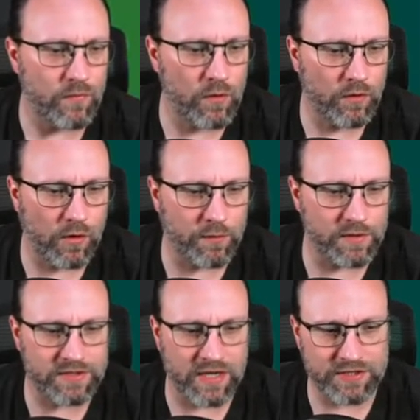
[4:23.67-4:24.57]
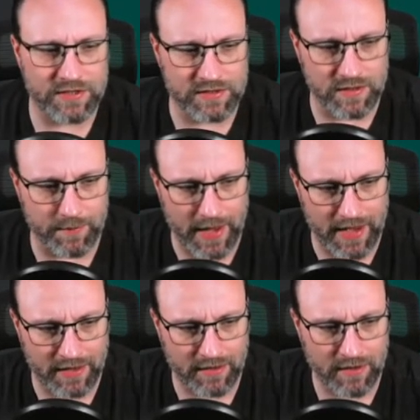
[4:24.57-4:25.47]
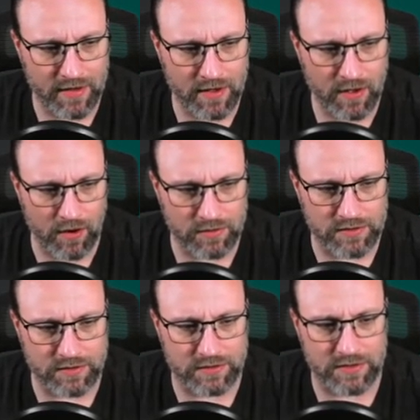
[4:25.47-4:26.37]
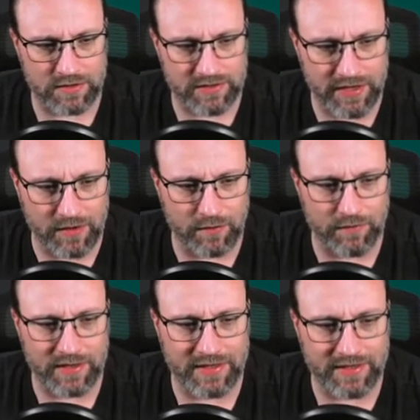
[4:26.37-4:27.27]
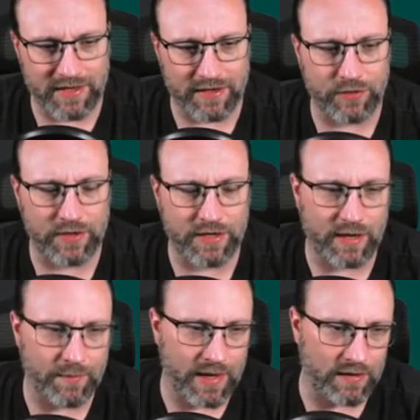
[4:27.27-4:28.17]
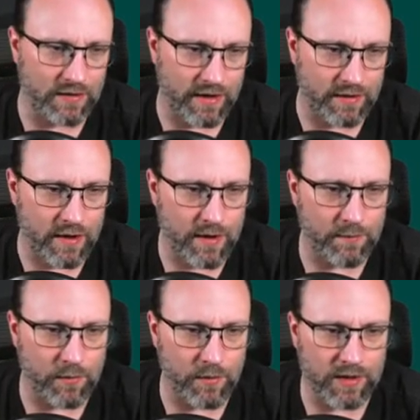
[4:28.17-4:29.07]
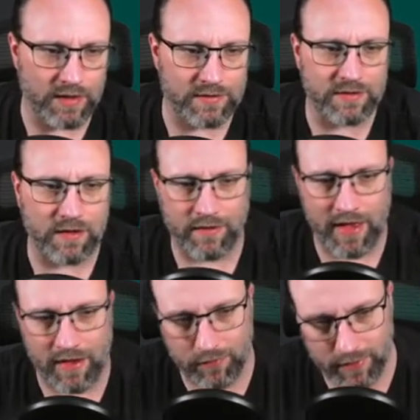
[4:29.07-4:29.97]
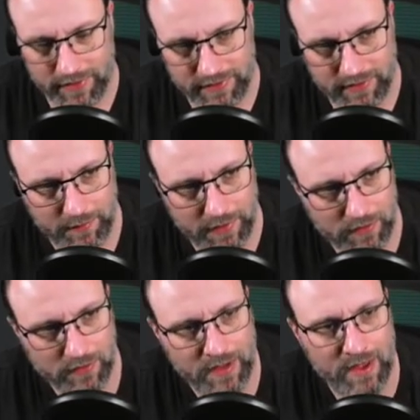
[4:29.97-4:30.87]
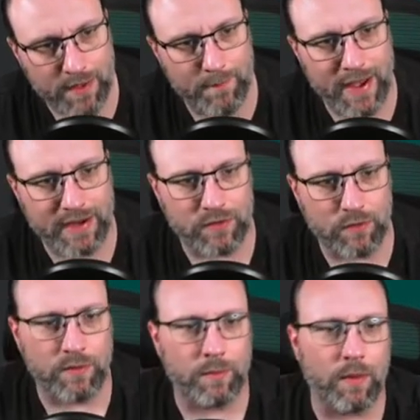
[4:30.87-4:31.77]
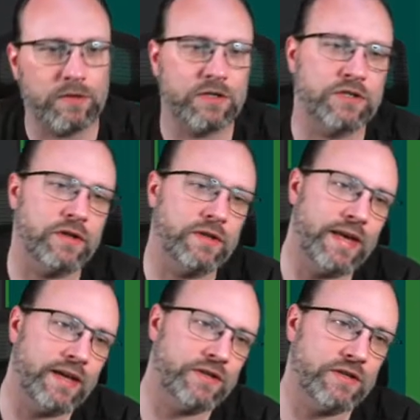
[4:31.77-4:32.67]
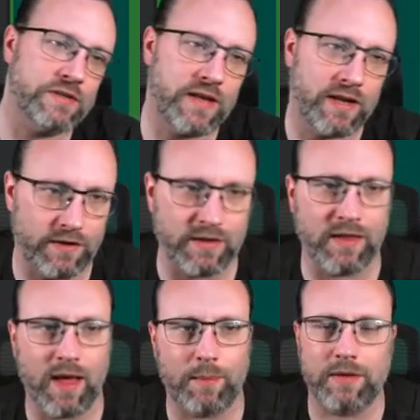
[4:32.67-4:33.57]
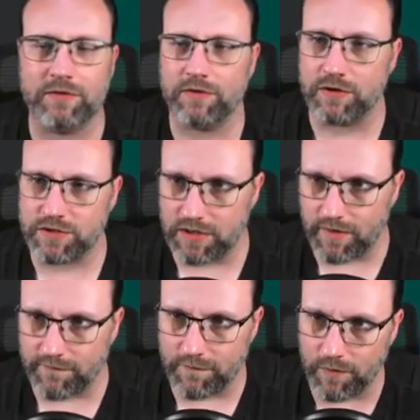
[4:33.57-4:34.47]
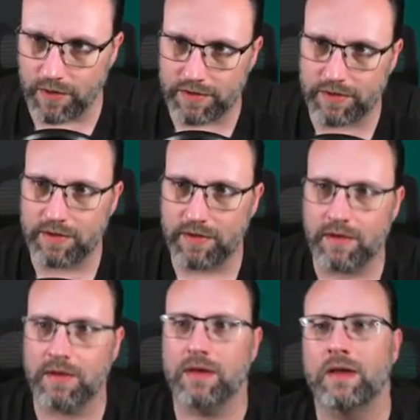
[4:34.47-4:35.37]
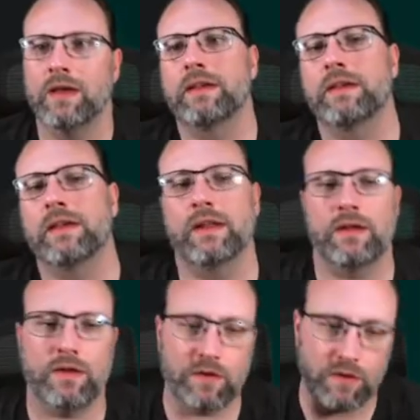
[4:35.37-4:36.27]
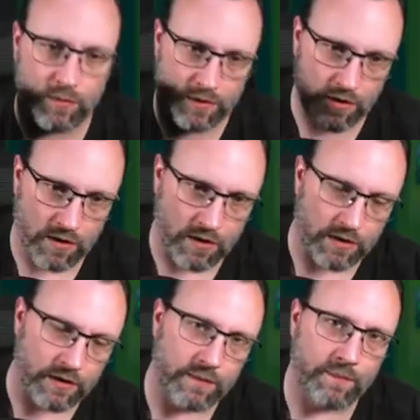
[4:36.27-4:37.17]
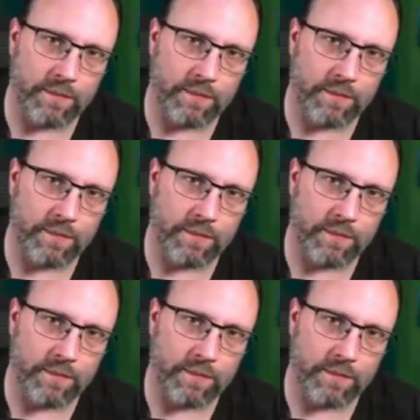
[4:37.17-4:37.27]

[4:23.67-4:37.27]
We go with Sanchez in the back. Arslan, Salcedo, Valente, Trinidad backline, Marillas, Alvarez in the middle, Magno, Nebaltić on the edges, and Delap and Sargent up front. Get it going on.